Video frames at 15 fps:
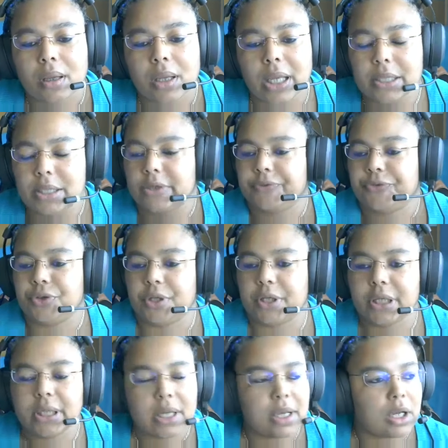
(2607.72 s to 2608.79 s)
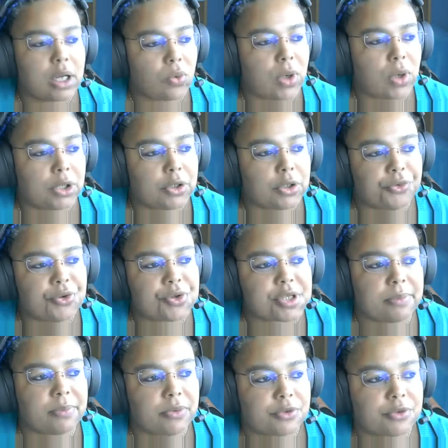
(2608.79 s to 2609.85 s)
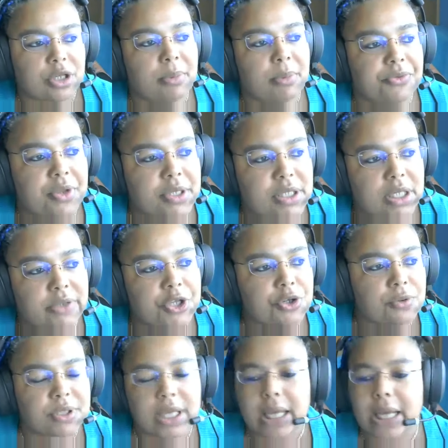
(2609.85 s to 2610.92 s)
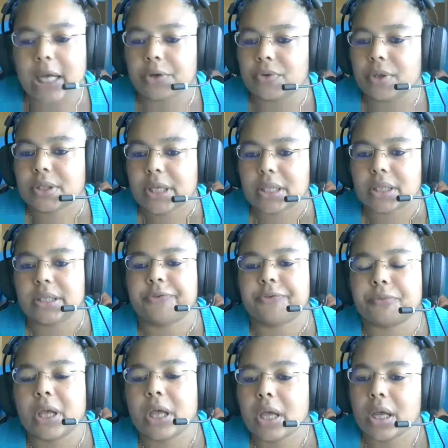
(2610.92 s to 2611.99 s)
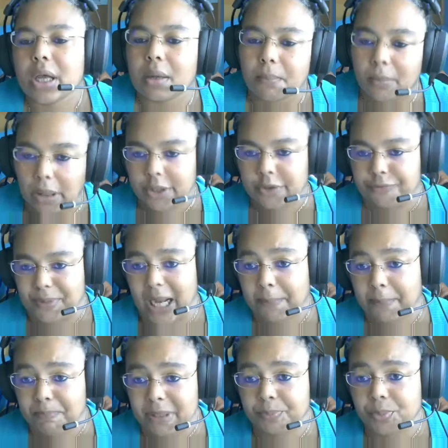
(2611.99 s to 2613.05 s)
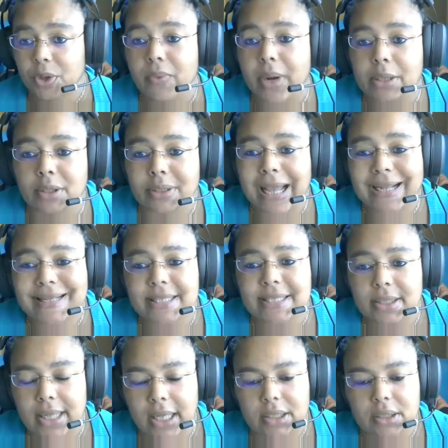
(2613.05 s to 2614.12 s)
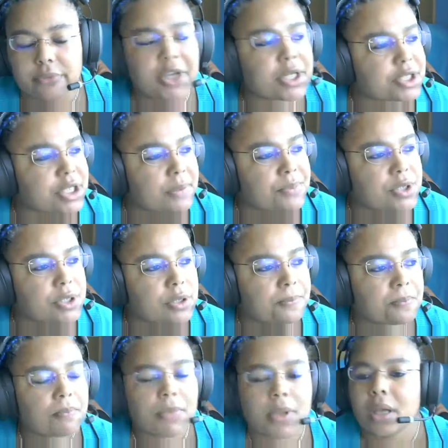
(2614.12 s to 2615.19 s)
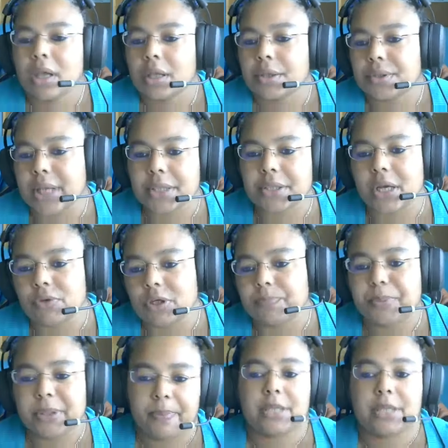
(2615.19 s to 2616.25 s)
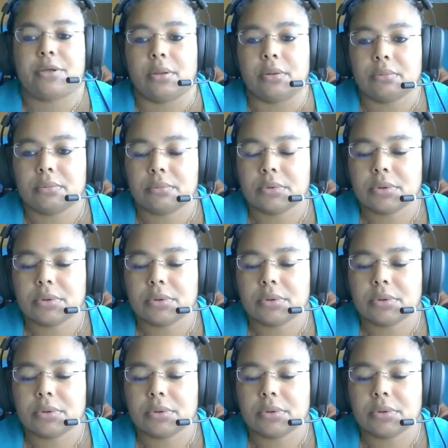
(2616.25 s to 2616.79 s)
And if you hear quite a few, some of these individuals, they're arguing that if Black people were not acting like victims, then they will be better.